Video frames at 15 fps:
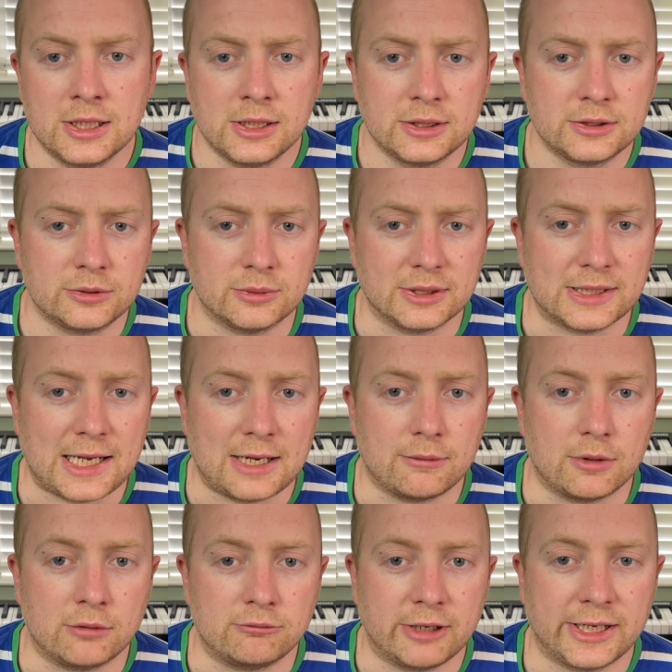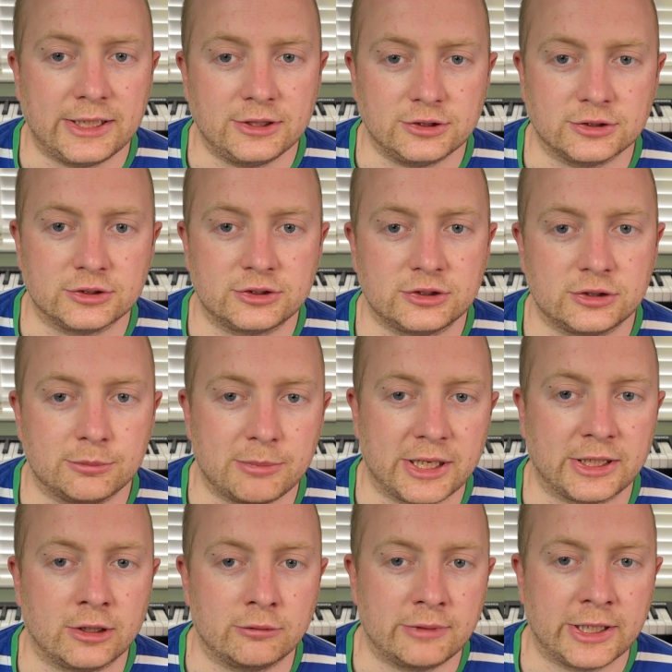to allow arrangers to
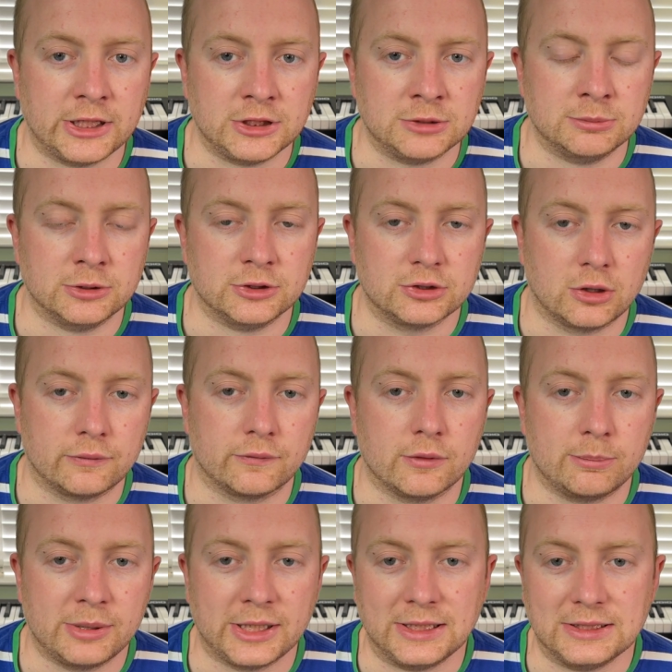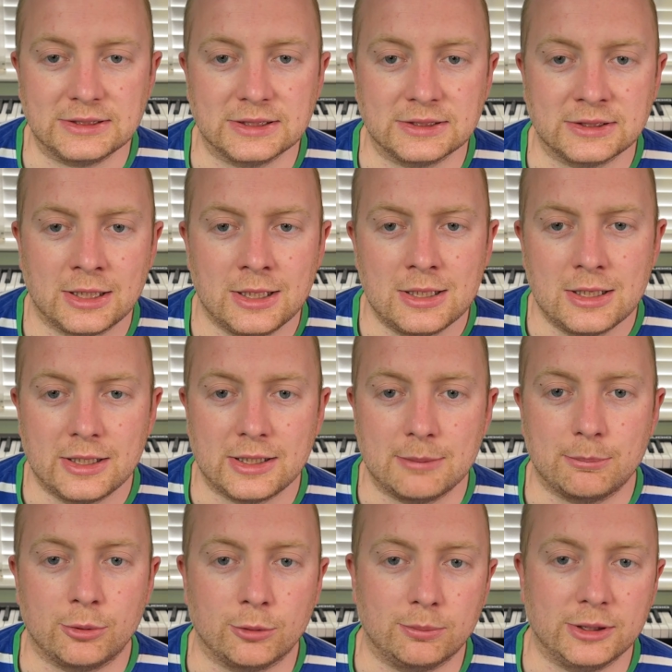make arrangements of the pieces and
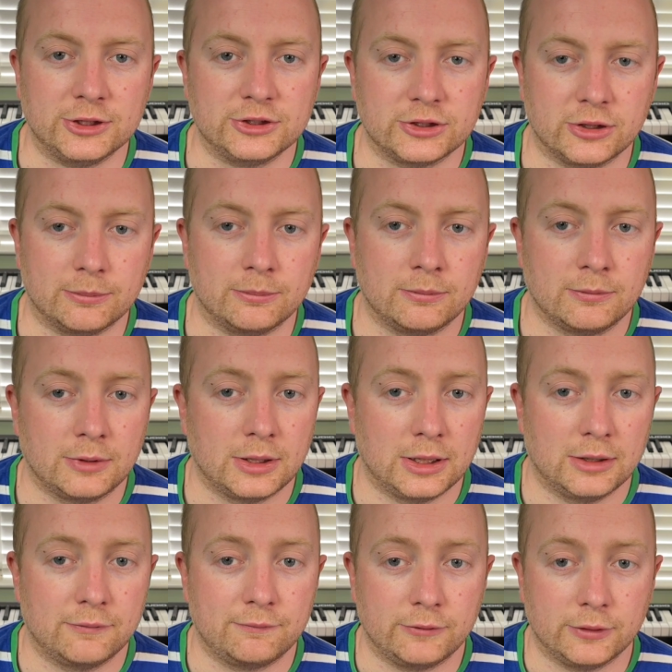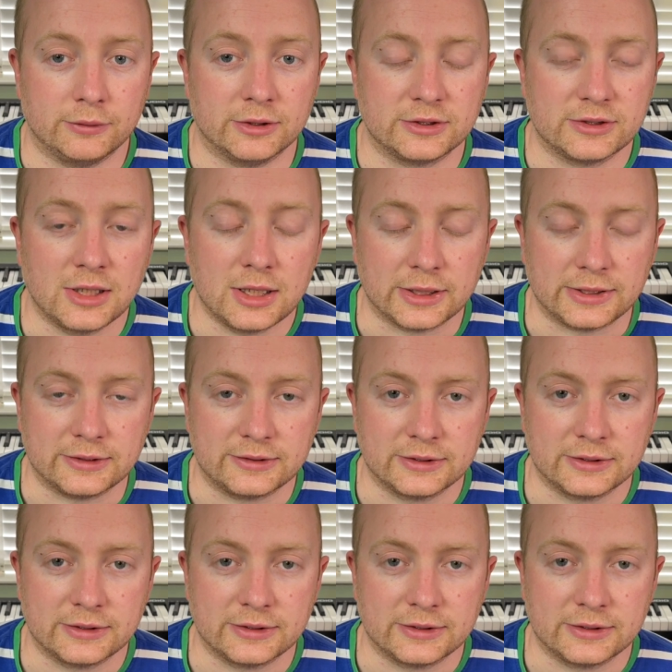then publish them through the site.